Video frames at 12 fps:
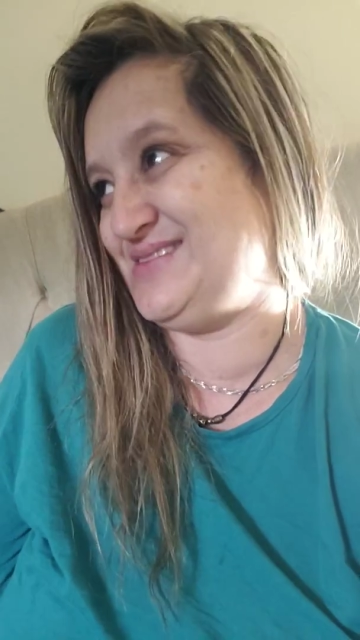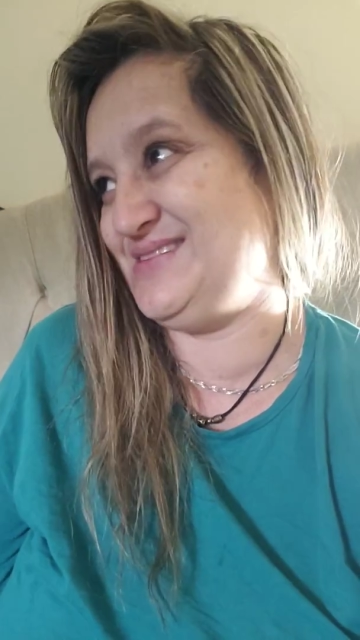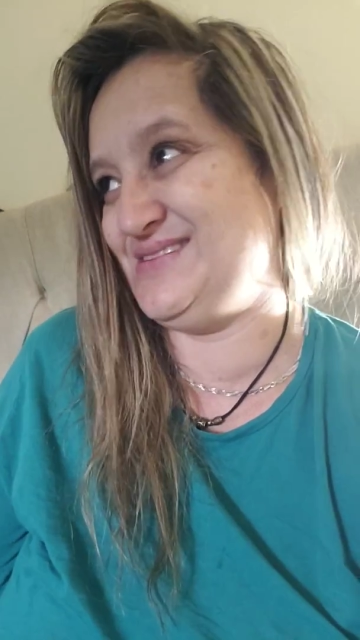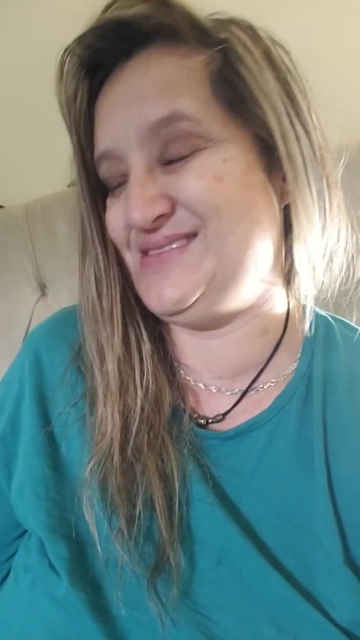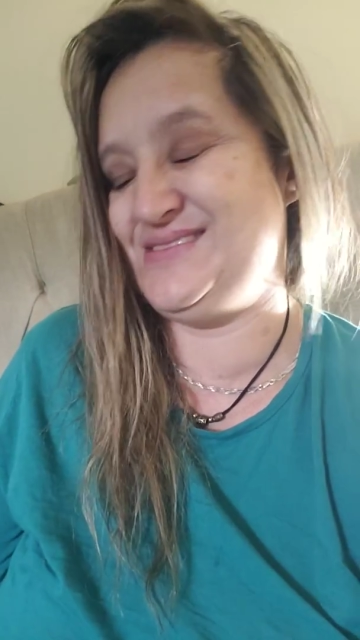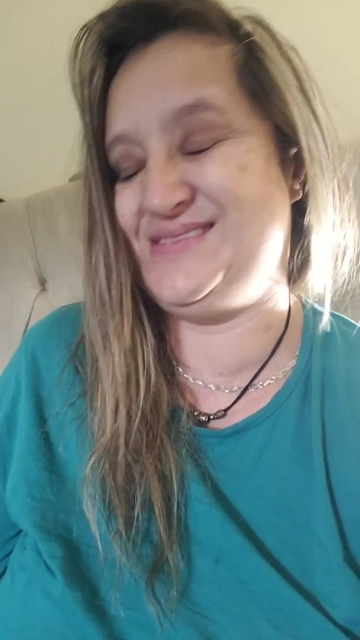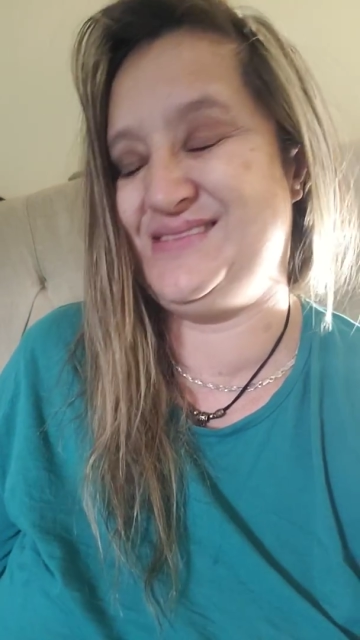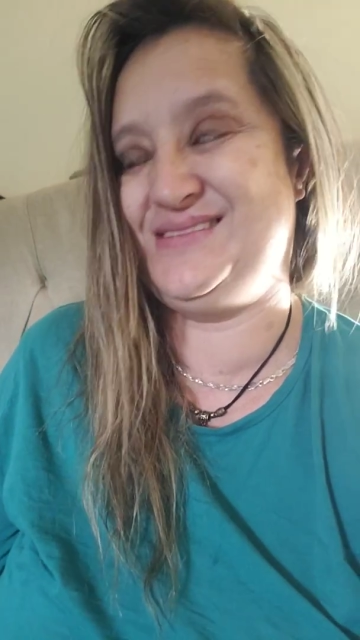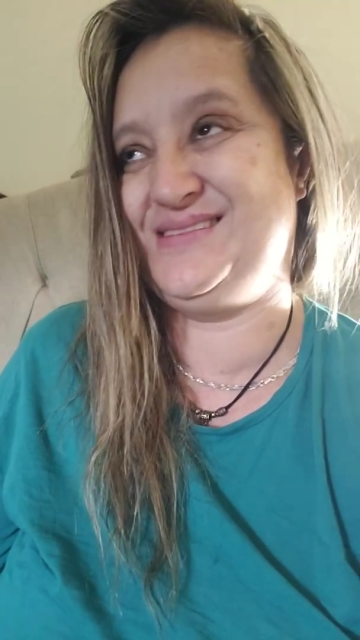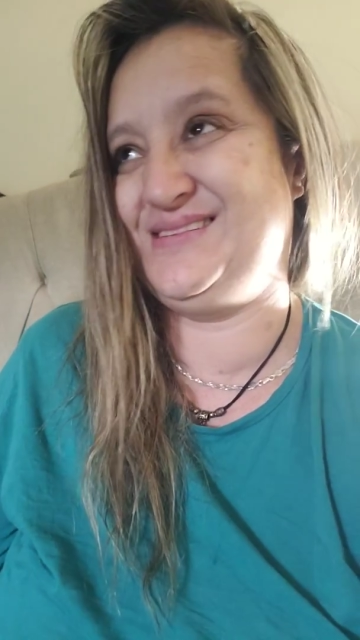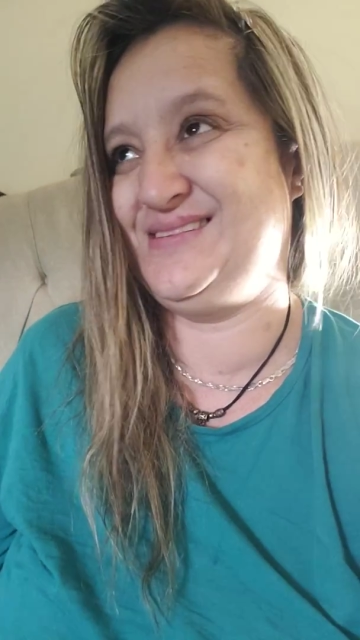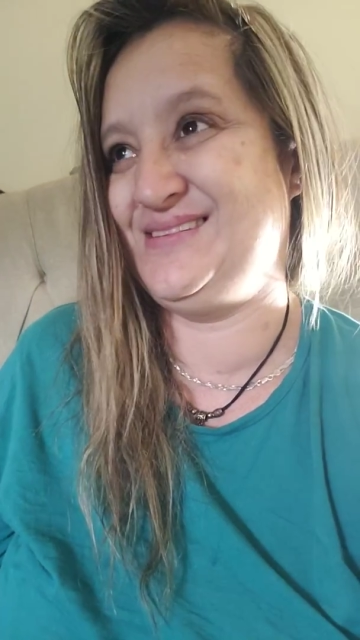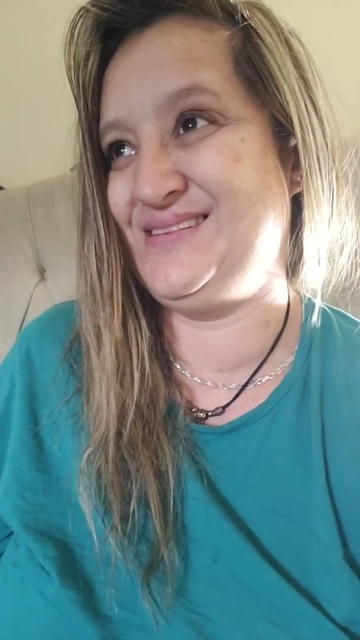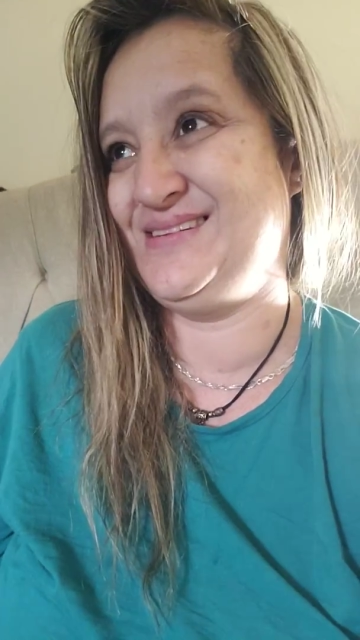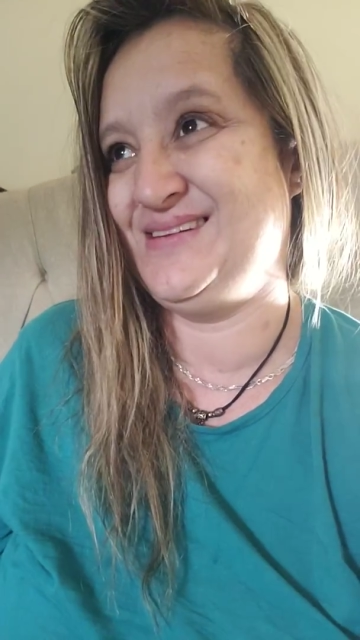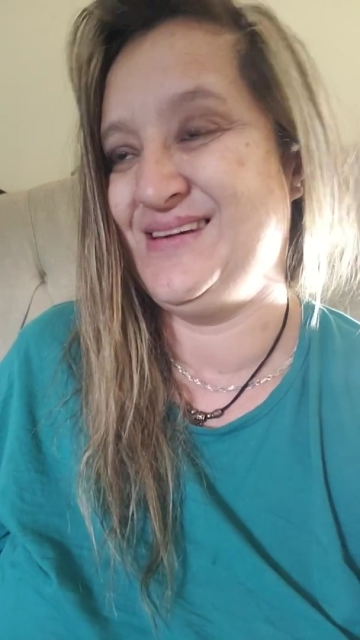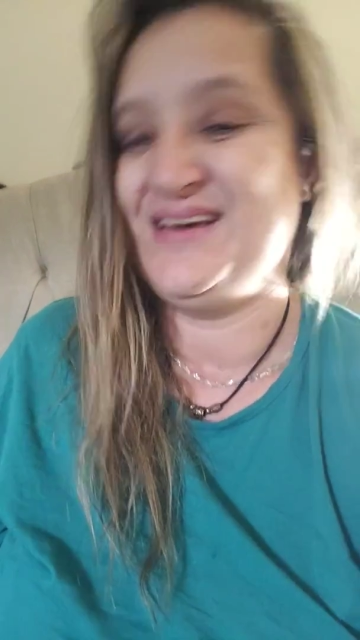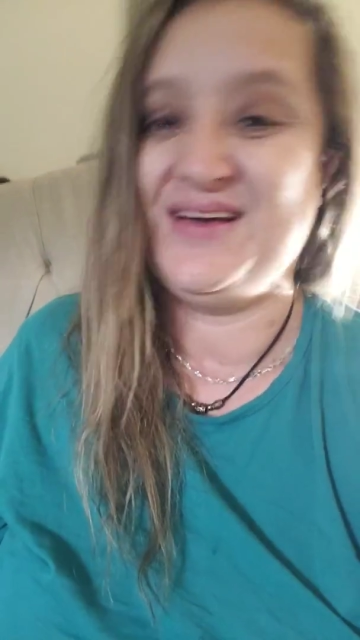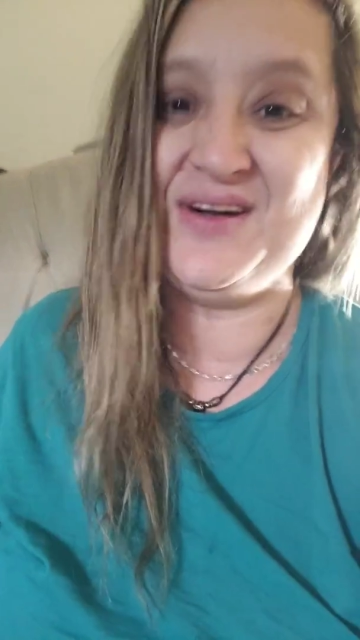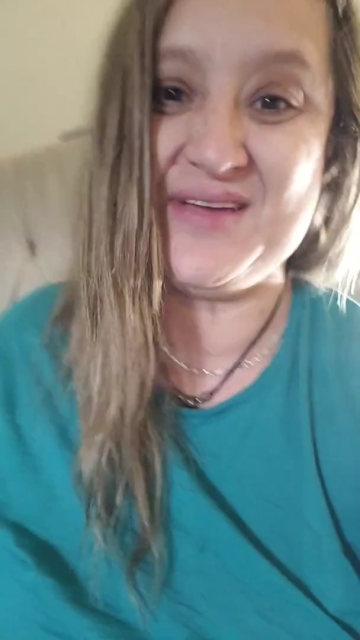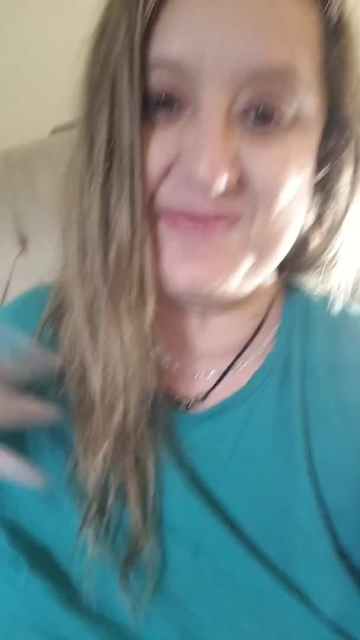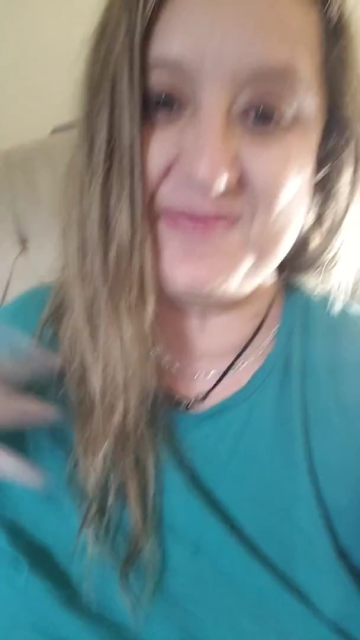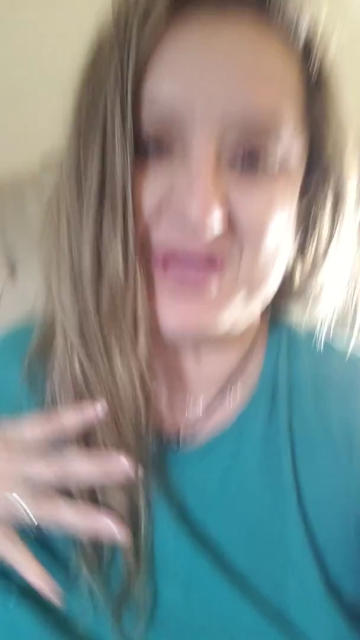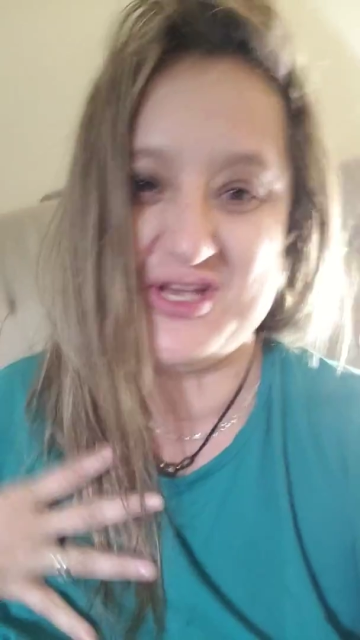just...
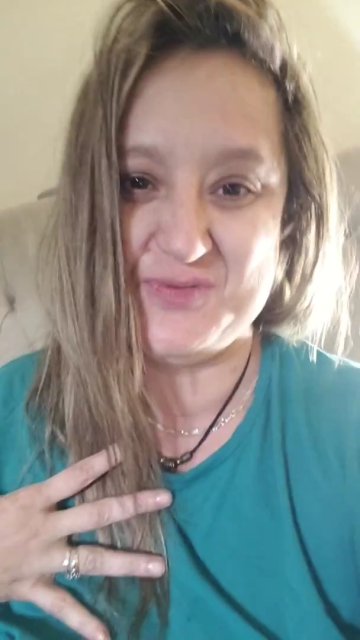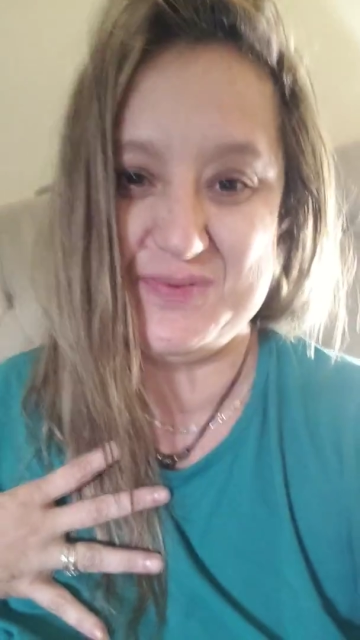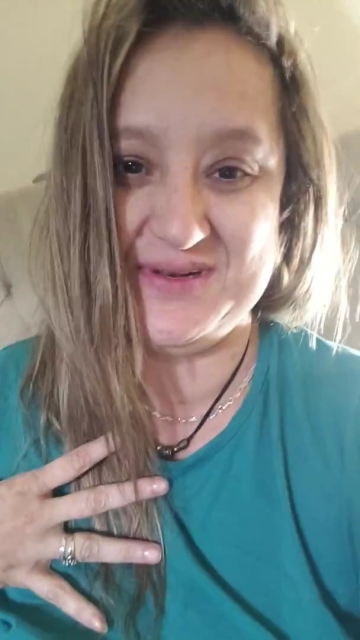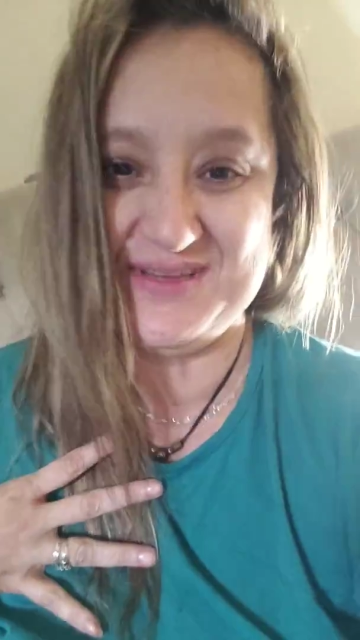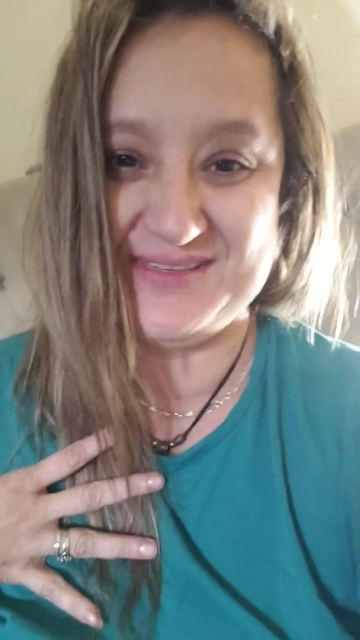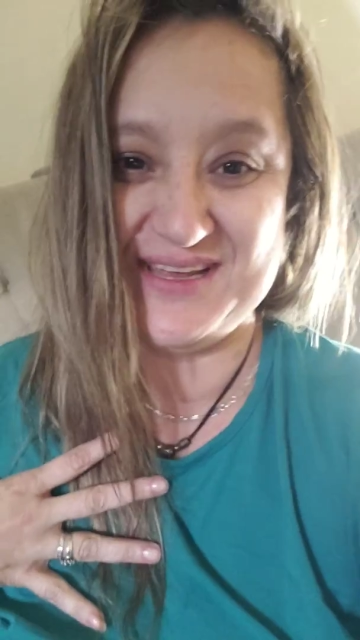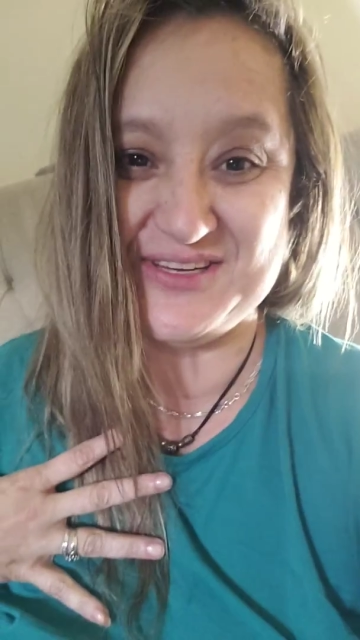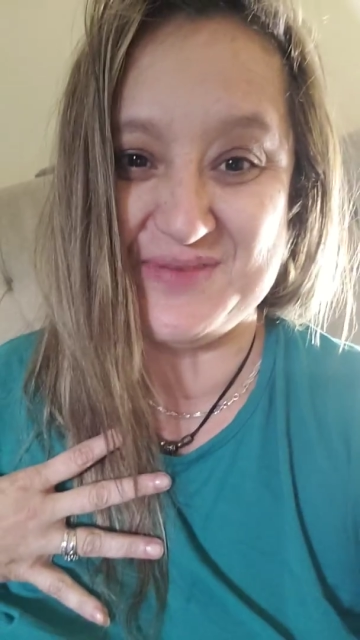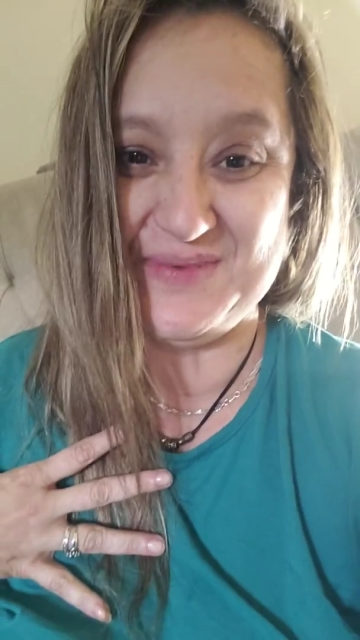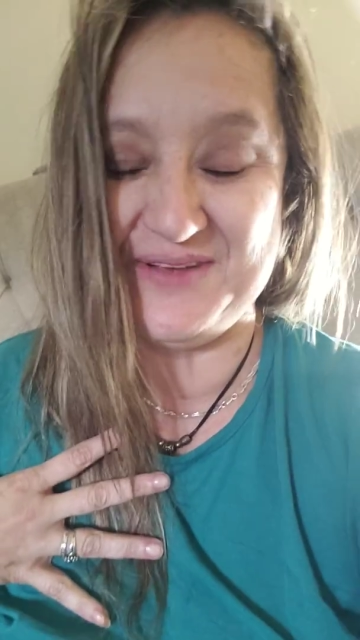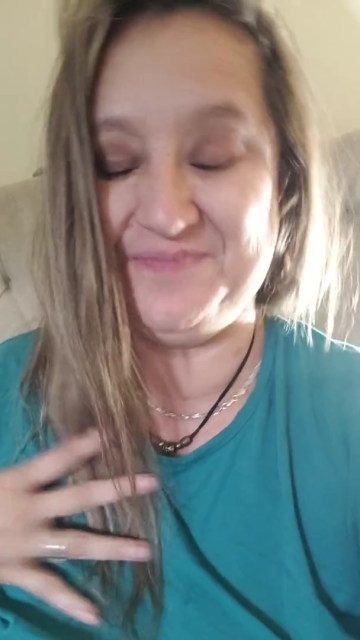Okay, my husband does that to me.